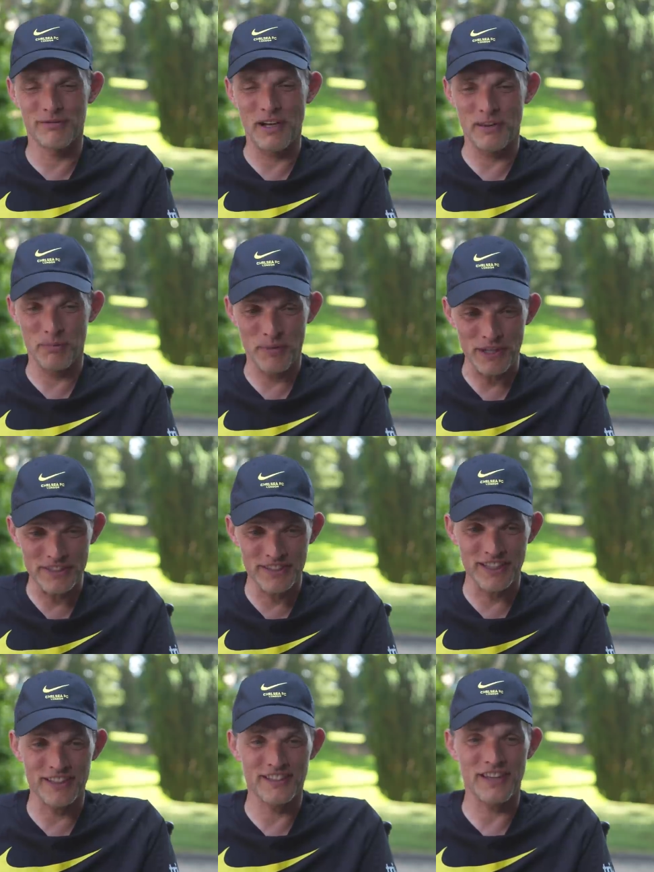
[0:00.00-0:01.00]
where the
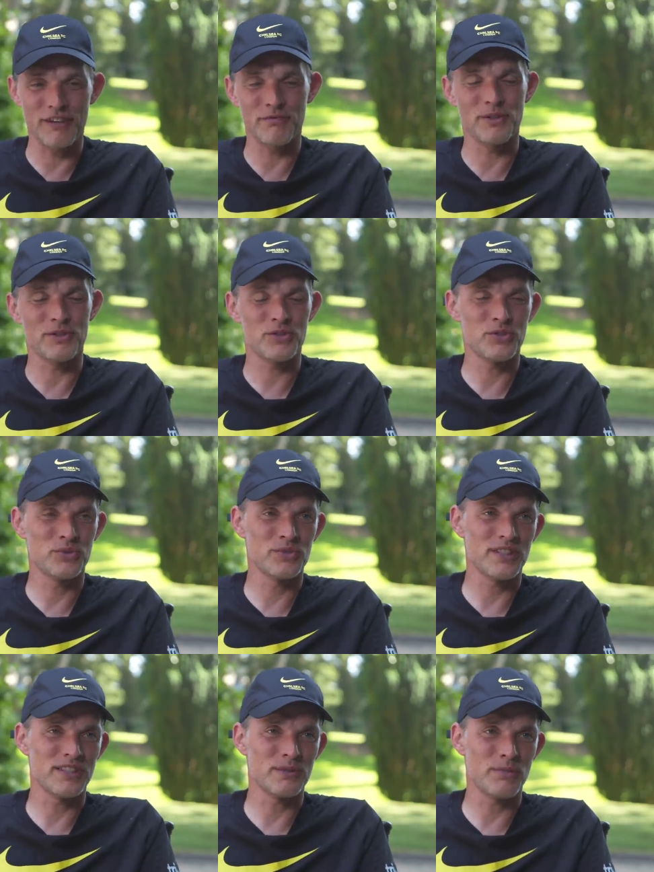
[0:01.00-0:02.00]
president gave me the
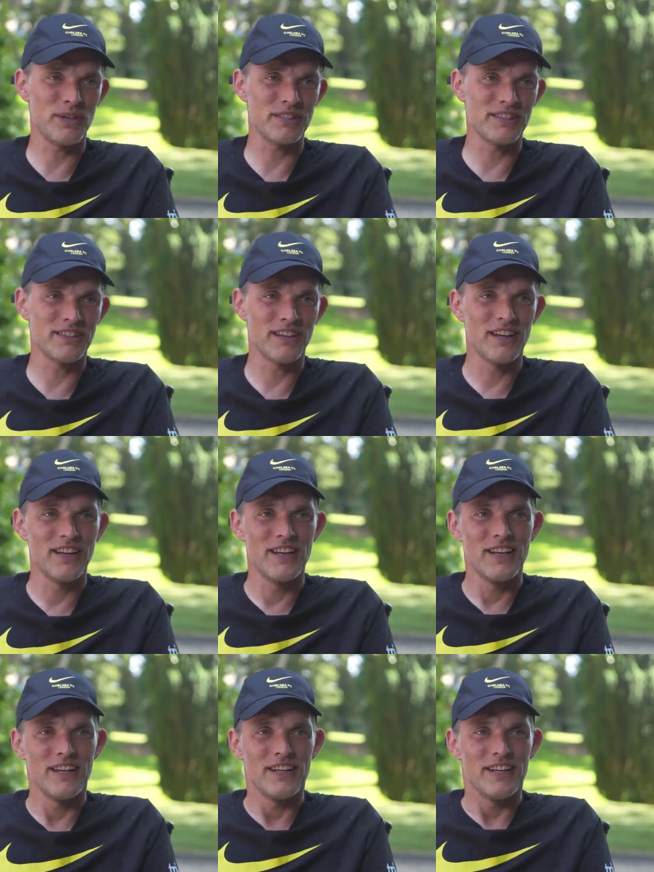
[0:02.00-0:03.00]
shoes as a present.
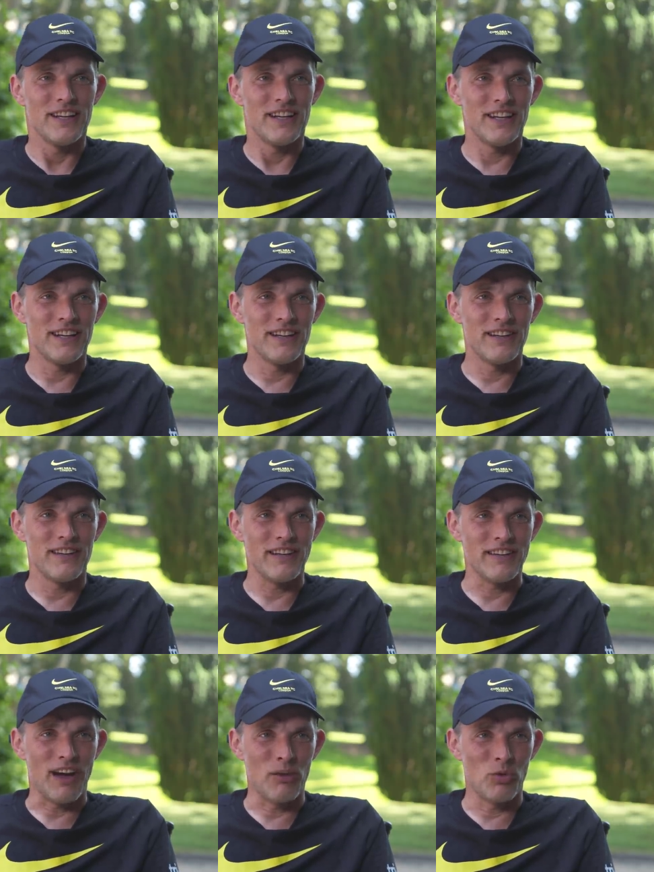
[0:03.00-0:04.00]
Uh,
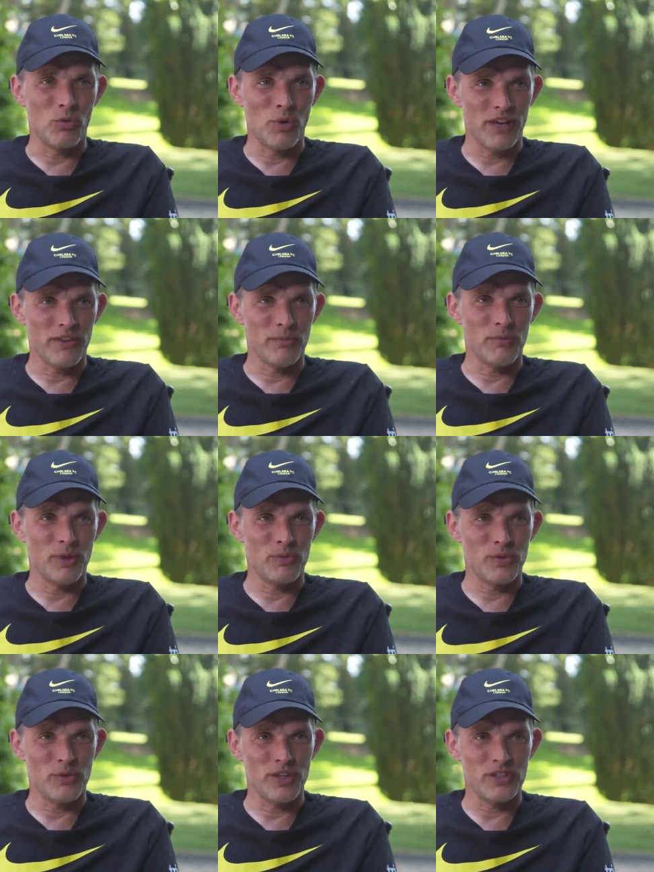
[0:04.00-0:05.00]
that I will wear them when
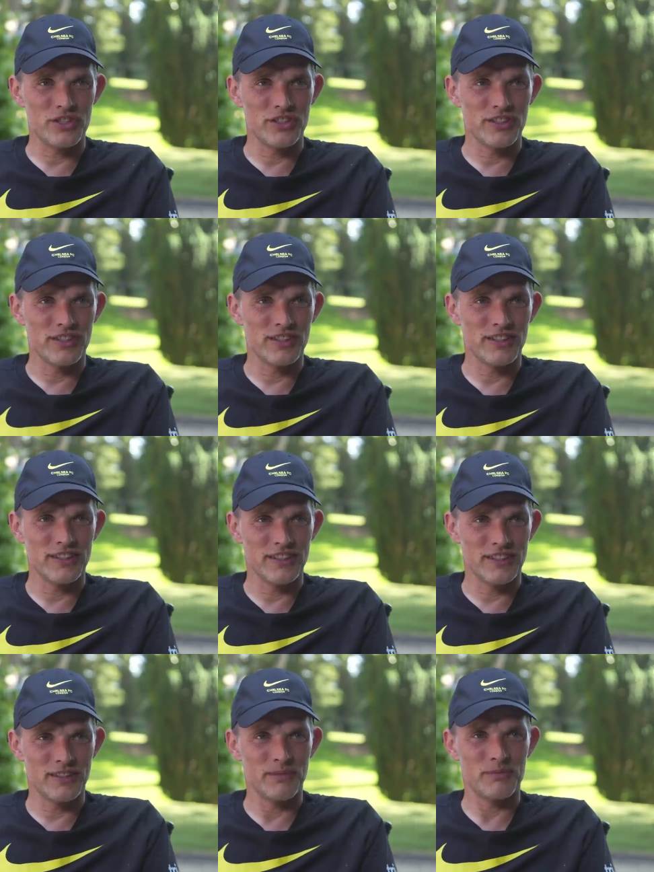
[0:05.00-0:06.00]
we reach a
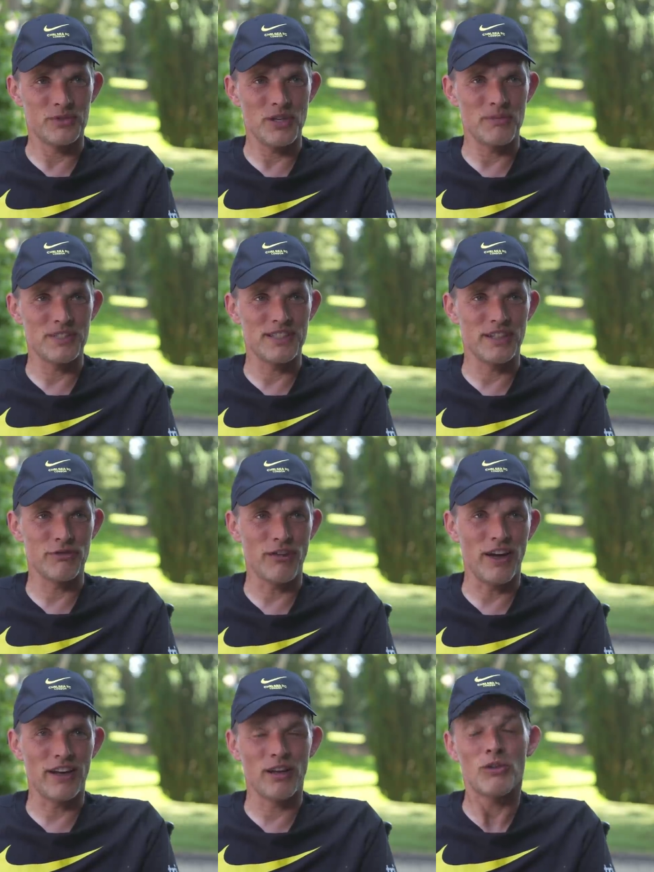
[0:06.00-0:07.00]
um, Champions League
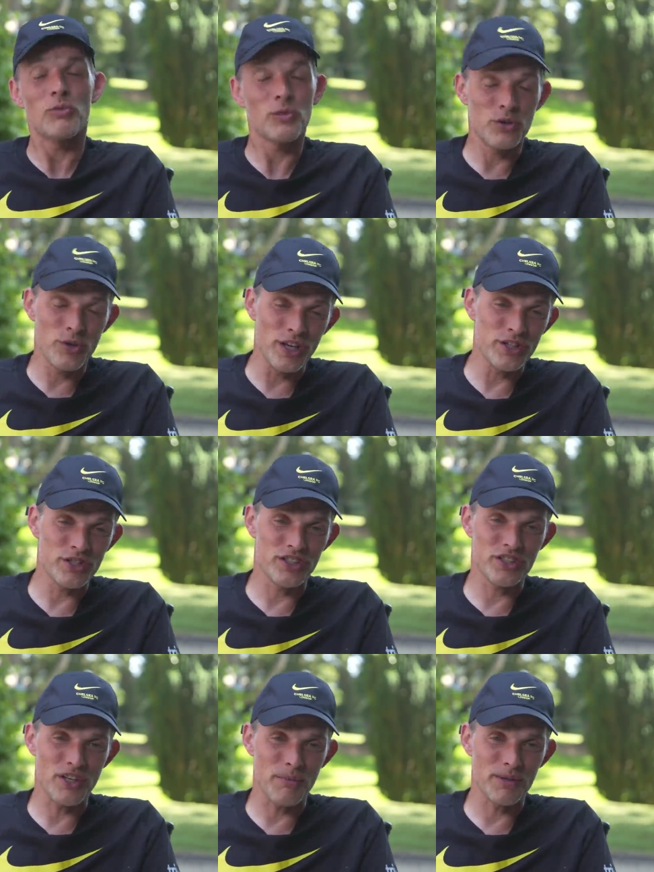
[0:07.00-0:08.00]
final. We reached
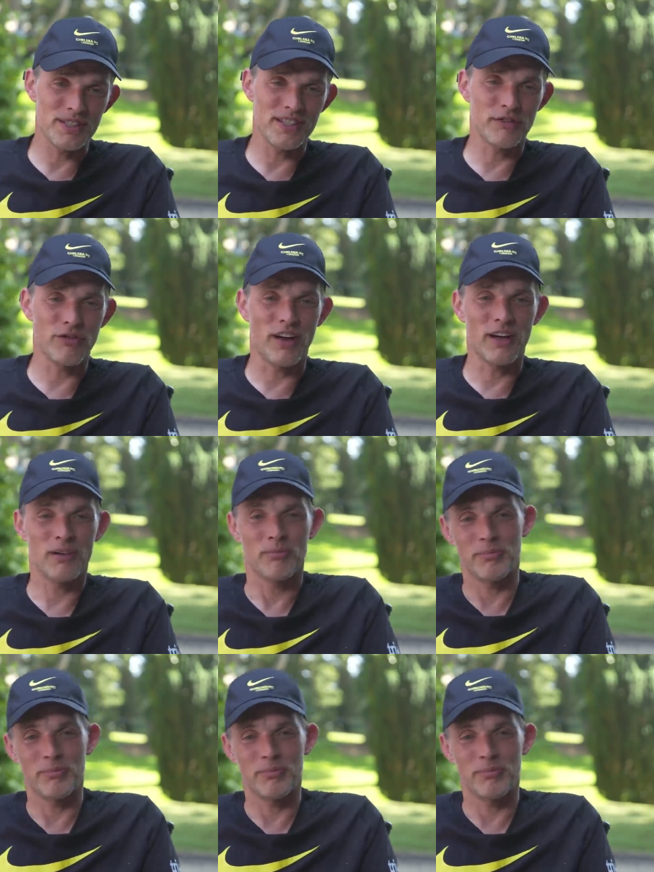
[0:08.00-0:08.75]
the Champions League final,